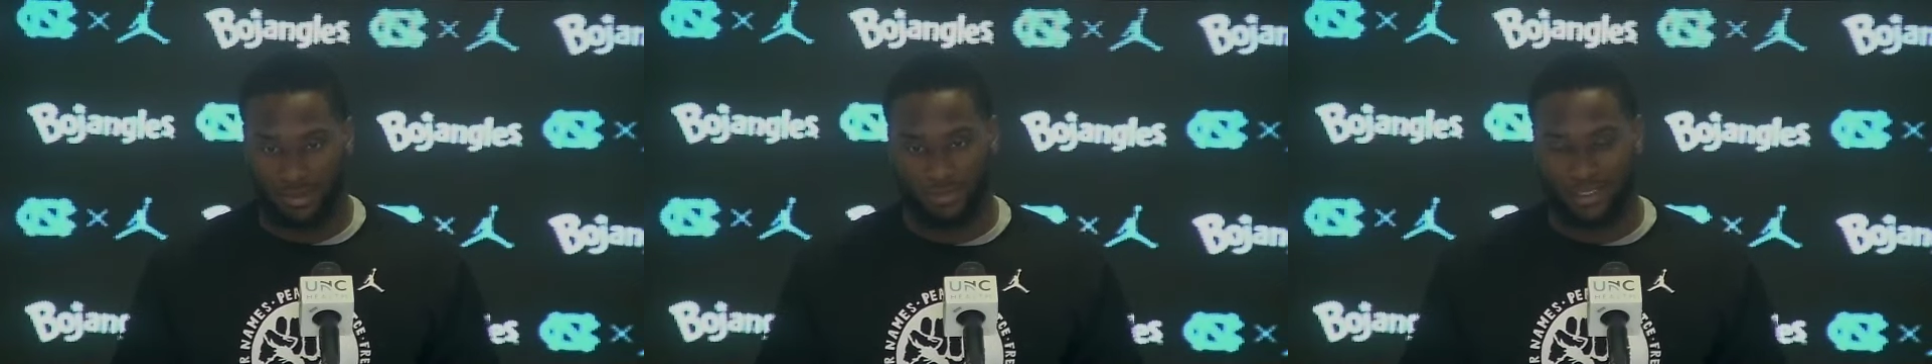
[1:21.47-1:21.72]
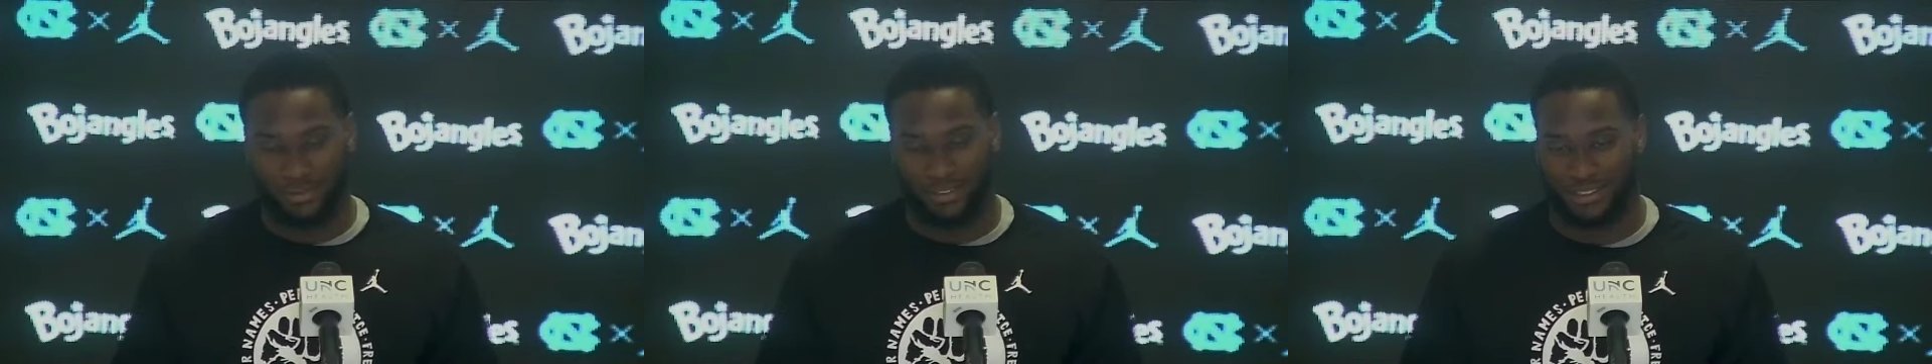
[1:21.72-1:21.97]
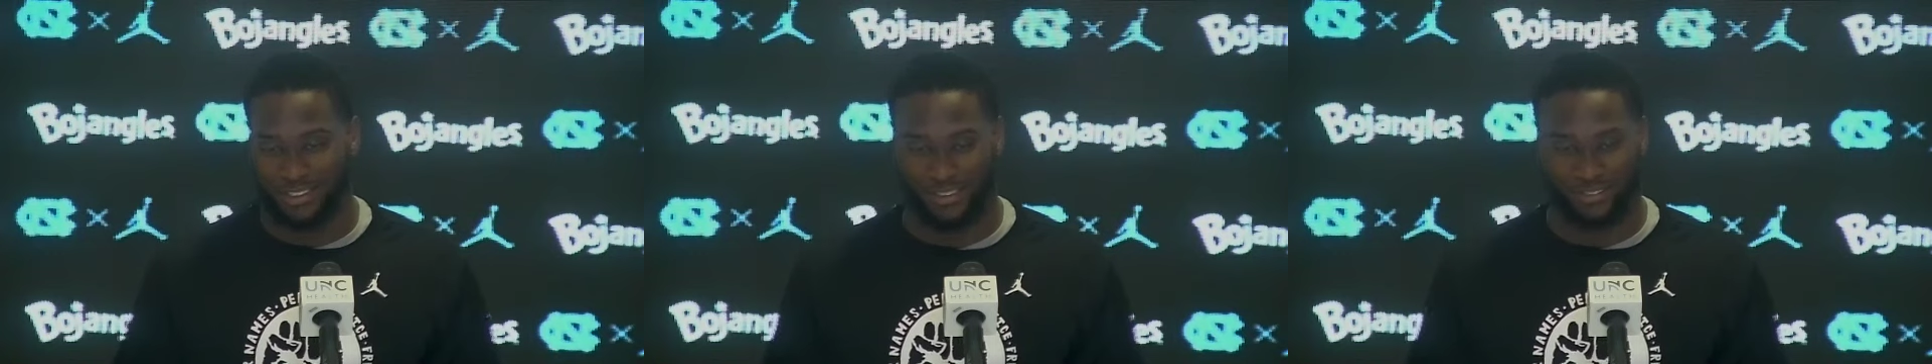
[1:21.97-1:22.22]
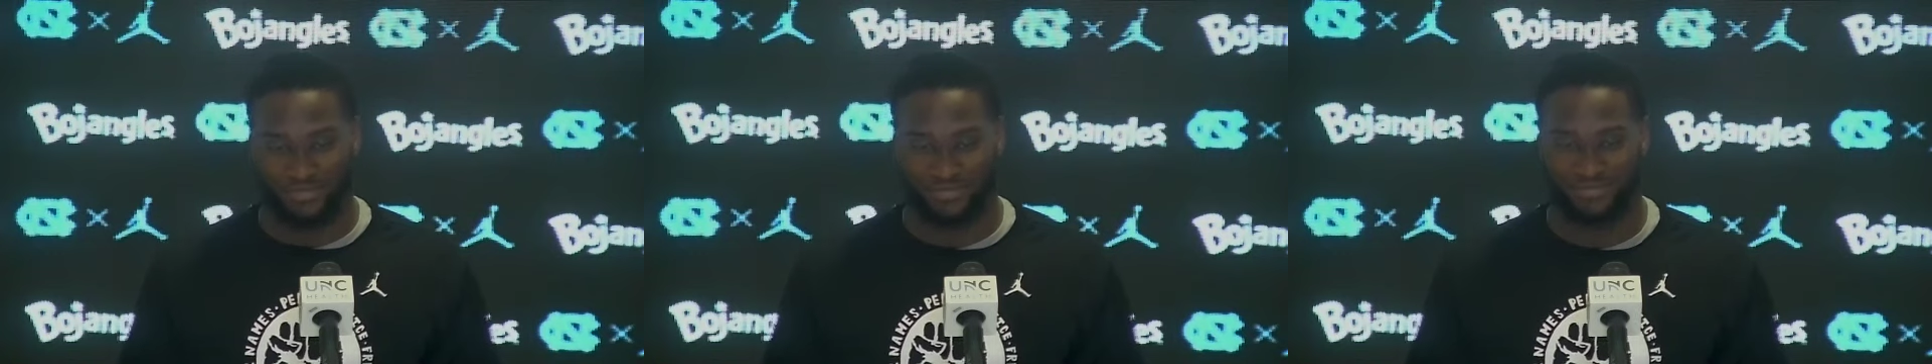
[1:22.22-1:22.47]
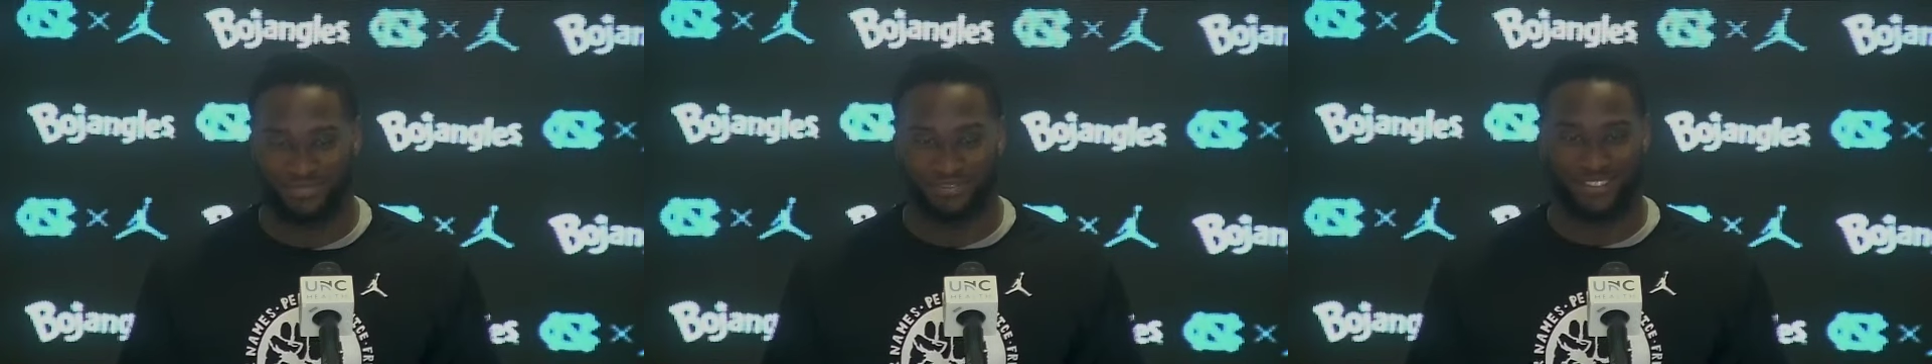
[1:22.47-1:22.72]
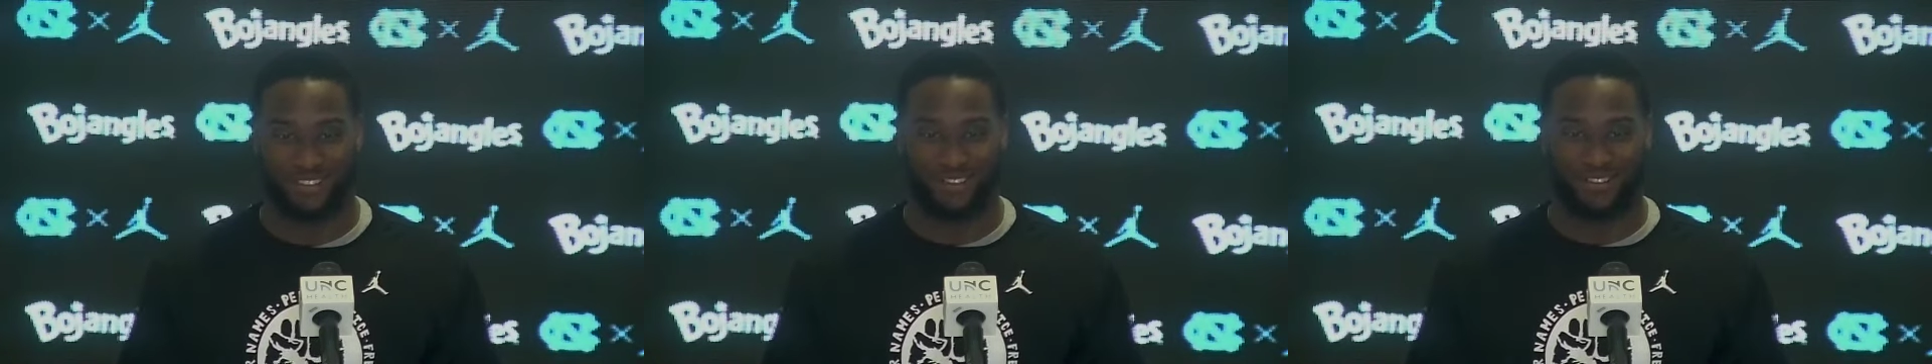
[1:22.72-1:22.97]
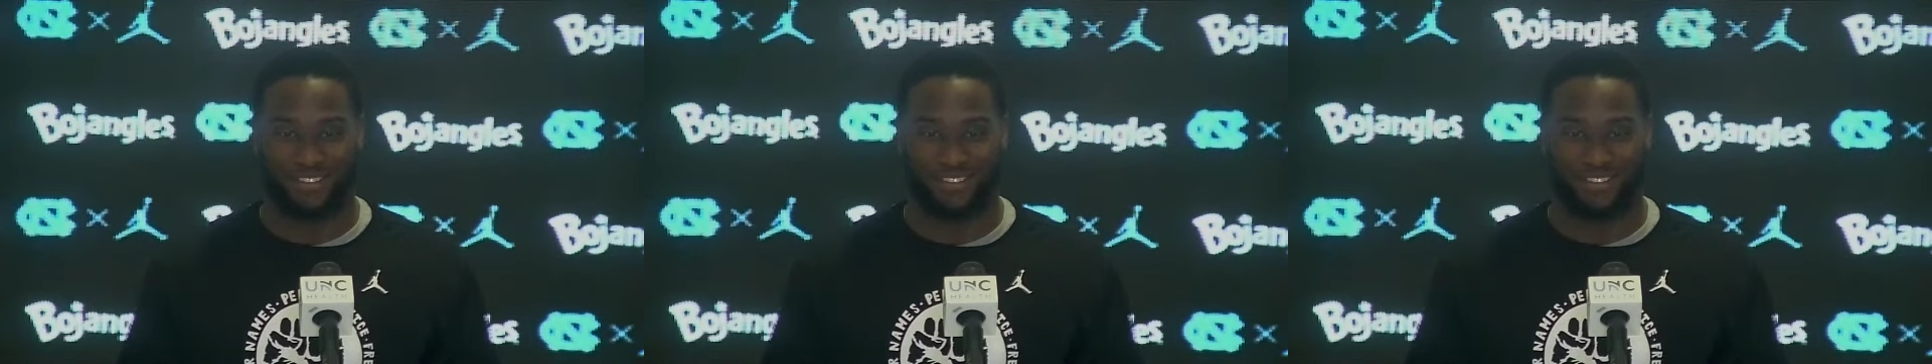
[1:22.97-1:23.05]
going to keep saying it. So